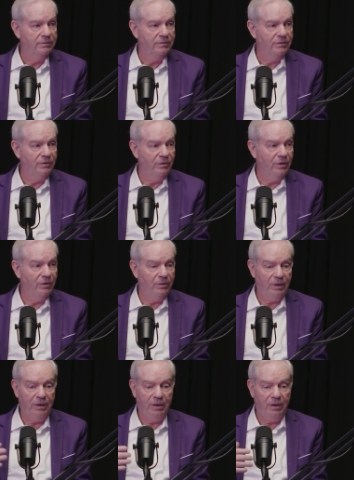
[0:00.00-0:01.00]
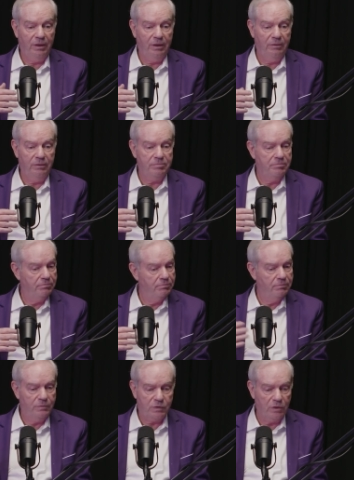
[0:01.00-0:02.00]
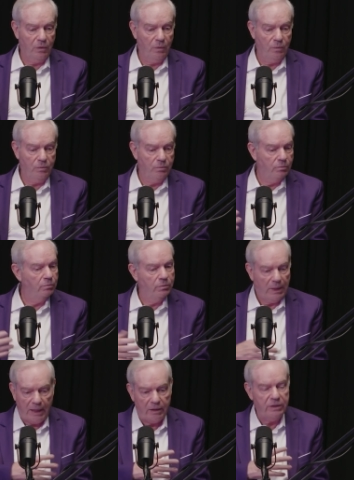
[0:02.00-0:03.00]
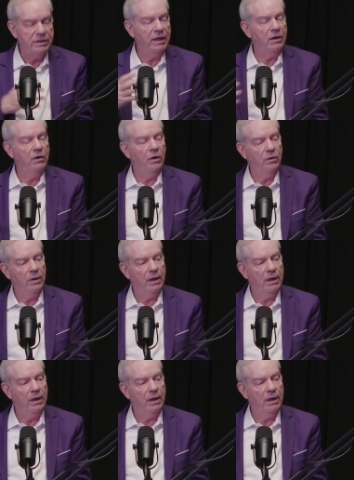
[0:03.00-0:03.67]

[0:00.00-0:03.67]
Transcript: and so how does that go?